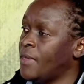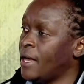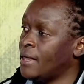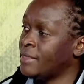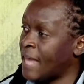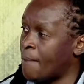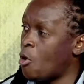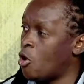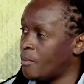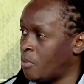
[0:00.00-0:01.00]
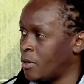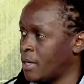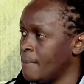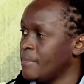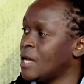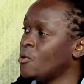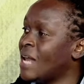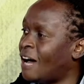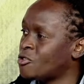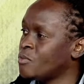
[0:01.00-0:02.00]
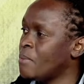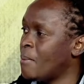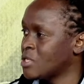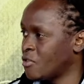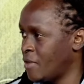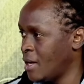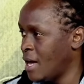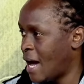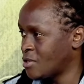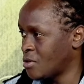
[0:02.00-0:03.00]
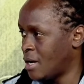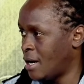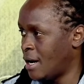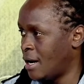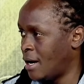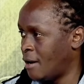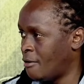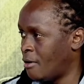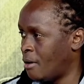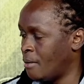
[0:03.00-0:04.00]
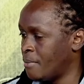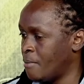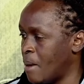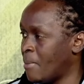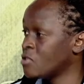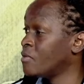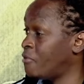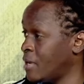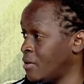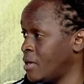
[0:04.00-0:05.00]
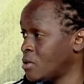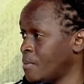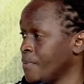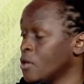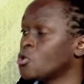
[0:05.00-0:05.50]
the, yes. them on board. Yeah. They will have to be members of the, uh, uh, uh, the members of the federation. Yes.